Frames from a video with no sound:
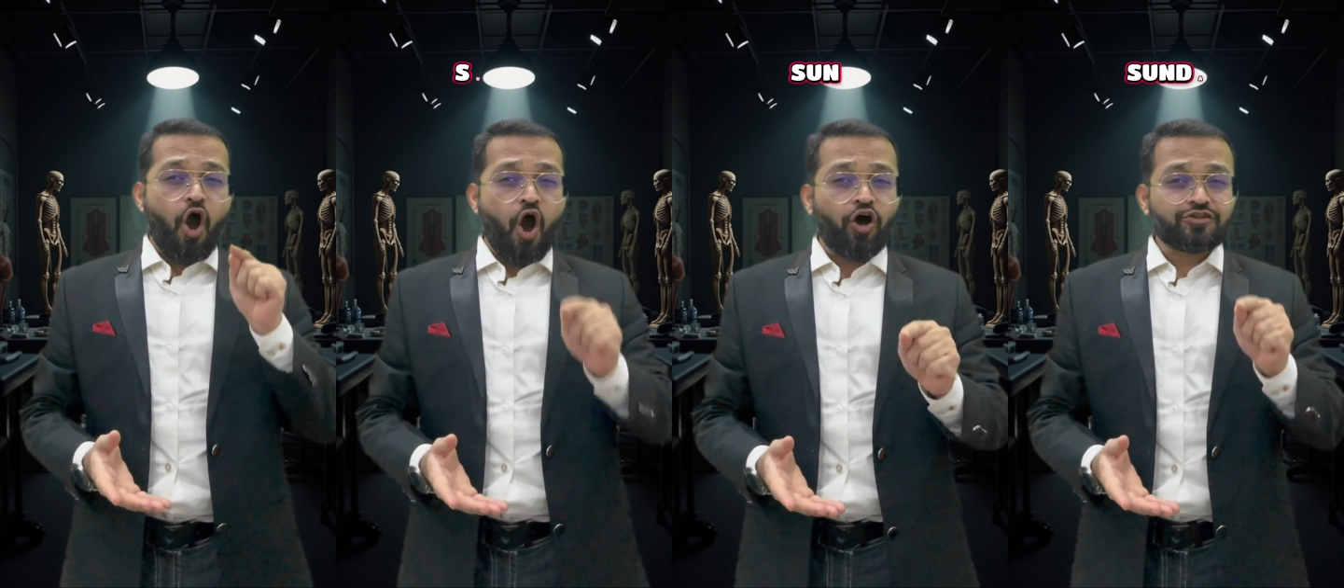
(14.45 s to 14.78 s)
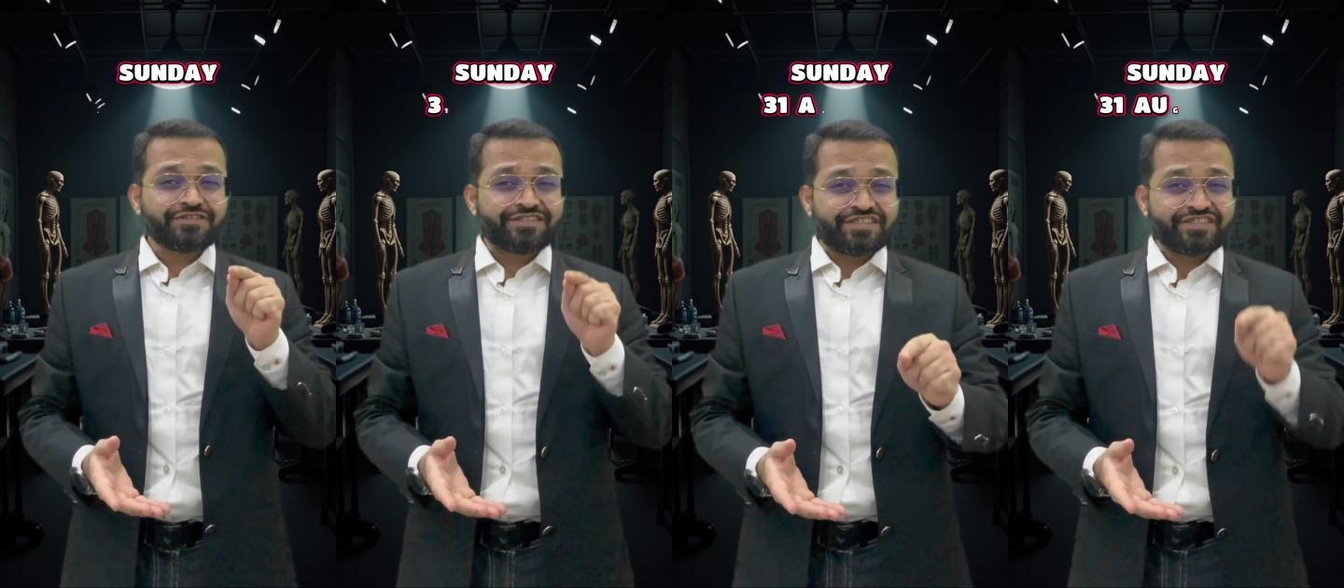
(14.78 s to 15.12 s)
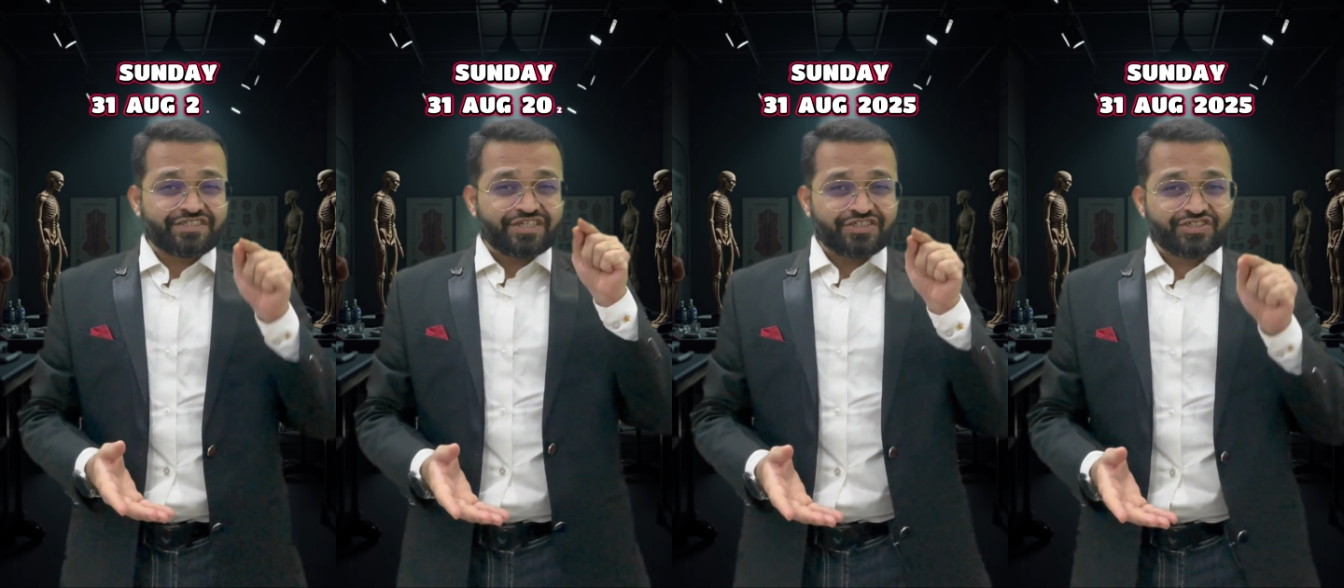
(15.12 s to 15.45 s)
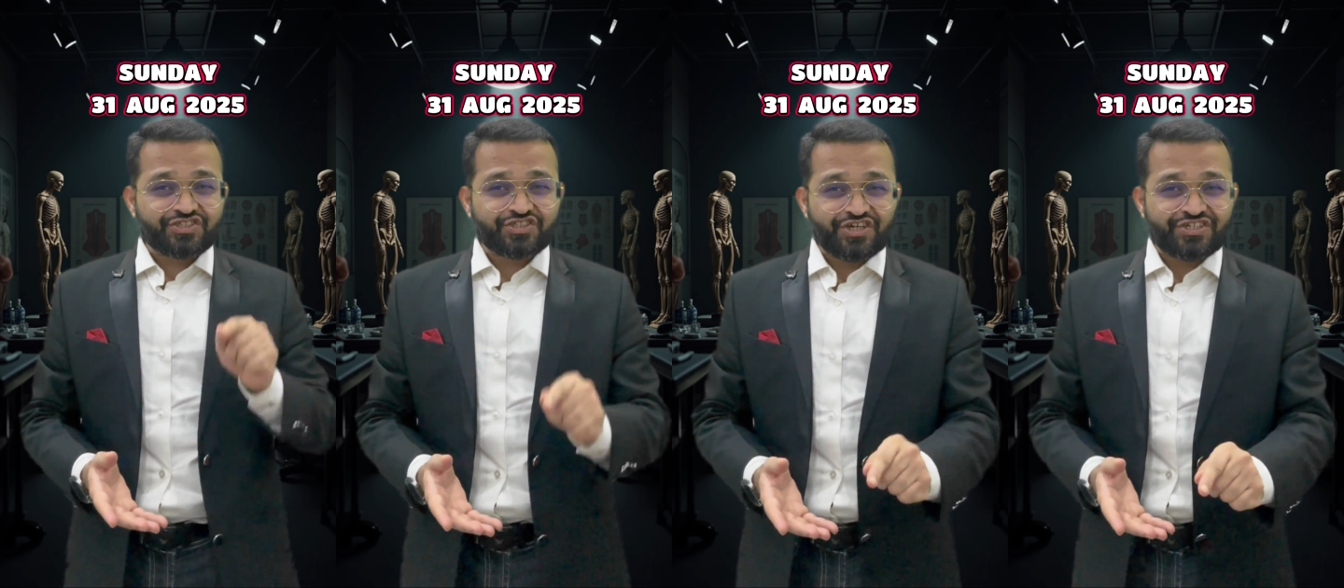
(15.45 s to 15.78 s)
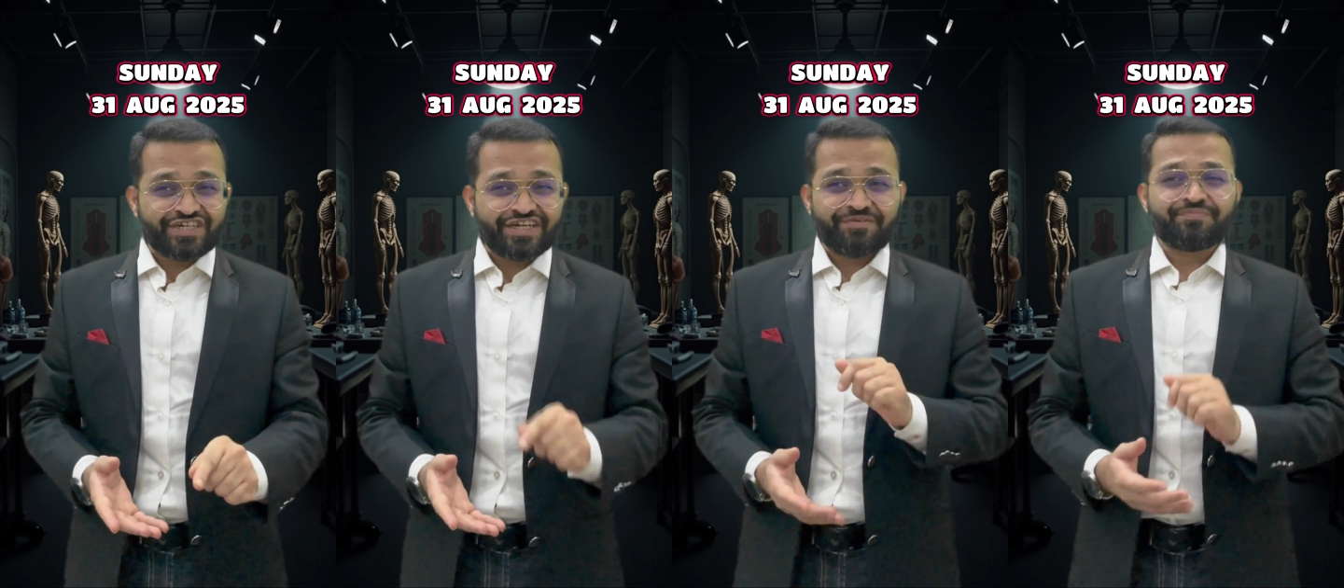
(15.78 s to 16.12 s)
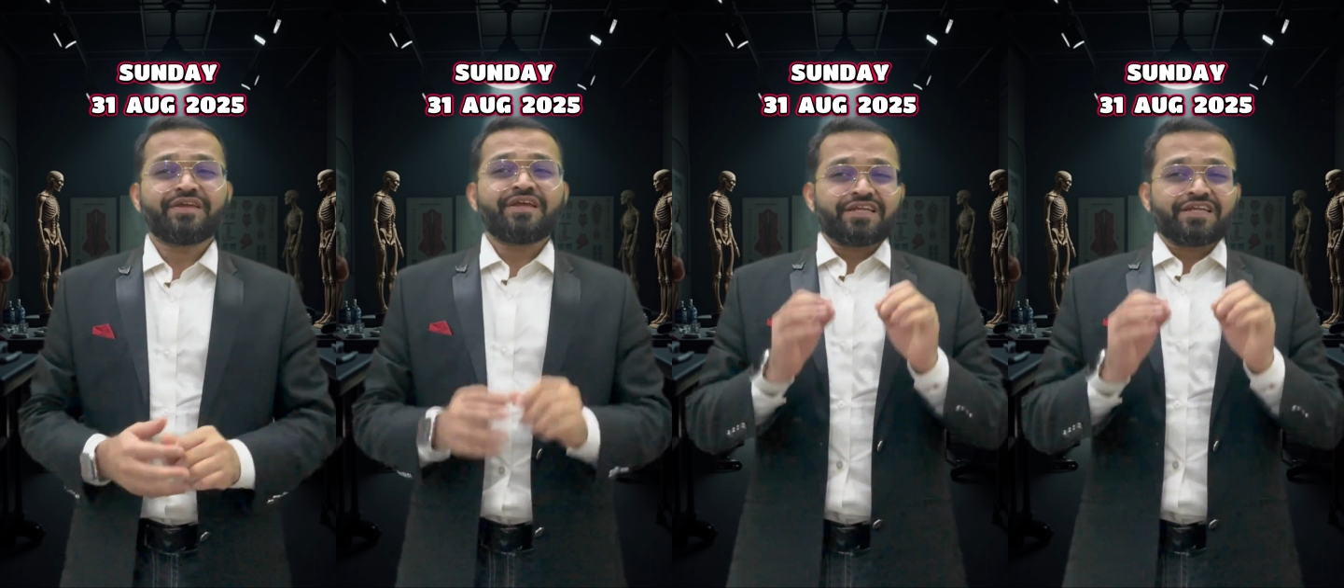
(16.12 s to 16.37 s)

on this Sunday.